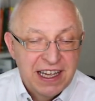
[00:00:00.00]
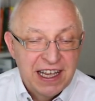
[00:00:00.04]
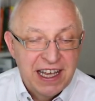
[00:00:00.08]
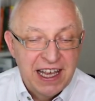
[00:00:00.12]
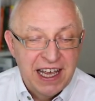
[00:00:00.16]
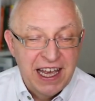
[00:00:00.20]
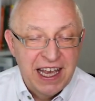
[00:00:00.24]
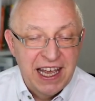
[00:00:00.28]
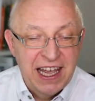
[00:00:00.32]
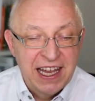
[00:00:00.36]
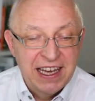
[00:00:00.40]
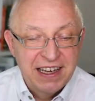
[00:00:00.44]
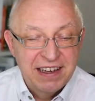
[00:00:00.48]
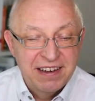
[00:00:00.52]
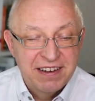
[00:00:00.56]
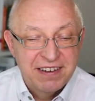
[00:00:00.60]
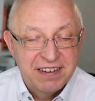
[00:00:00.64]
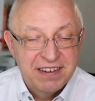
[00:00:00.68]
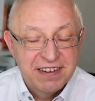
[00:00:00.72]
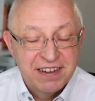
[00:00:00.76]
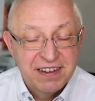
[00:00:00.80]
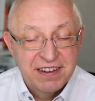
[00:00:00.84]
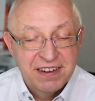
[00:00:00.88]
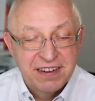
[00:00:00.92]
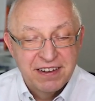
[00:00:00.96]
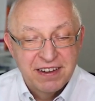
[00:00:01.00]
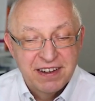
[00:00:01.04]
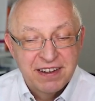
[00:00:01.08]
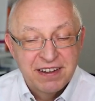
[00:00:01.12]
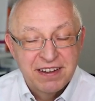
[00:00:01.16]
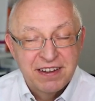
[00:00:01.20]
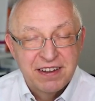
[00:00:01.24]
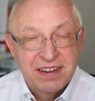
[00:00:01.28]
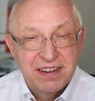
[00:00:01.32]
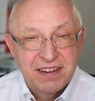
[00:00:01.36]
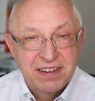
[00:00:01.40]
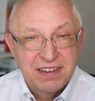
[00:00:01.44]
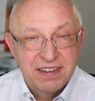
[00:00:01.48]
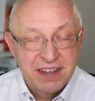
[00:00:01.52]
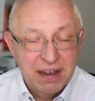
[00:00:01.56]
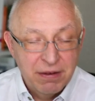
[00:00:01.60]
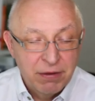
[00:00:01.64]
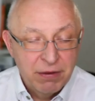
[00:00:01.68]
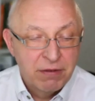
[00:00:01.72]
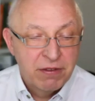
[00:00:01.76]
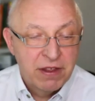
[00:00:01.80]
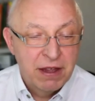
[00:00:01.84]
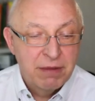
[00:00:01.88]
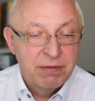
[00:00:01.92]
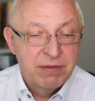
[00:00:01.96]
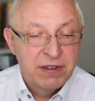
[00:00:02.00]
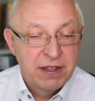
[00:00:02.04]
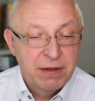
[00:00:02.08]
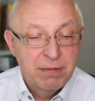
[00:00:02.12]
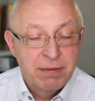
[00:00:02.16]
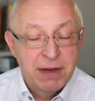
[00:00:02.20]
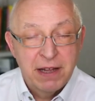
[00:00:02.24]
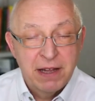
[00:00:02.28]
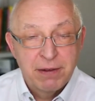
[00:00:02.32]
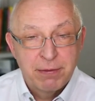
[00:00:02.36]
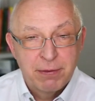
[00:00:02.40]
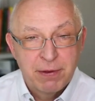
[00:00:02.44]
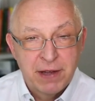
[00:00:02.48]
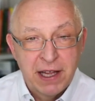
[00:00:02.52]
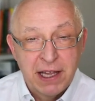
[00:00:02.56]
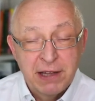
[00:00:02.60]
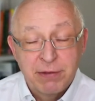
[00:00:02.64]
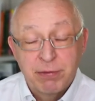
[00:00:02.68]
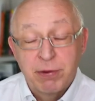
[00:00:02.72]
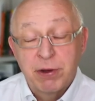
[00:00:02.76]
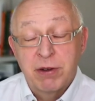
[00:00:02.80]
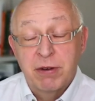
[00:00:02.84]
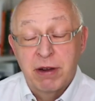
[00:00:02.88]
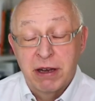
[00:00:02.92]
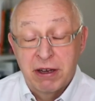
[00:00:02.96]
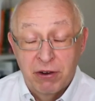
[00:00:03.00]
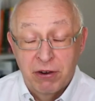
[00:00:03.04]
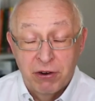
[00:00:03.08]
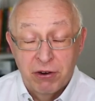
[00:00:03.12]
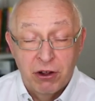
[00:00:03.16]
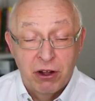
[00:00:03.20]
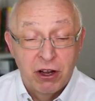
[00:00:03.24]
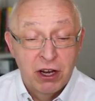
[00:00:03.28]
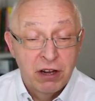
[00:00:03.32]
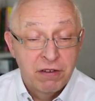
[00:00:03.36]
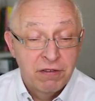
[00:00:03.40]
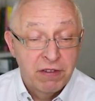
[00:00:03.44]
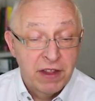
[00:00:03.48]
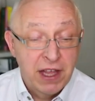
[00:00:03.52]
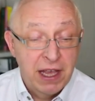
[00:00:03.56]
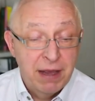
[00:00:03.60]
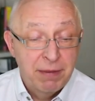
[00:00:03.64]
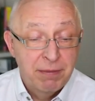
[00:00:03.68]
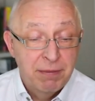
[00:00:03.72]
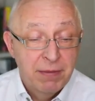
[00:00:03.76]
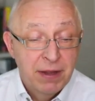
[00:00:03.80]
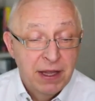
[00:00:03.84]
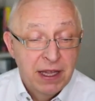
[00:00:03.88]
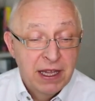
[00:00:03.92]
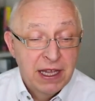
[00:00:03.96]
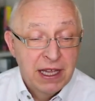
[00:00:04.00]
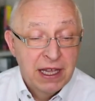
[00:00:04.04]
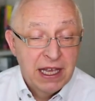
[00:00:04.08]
and some of them C++ expert, but not all of them.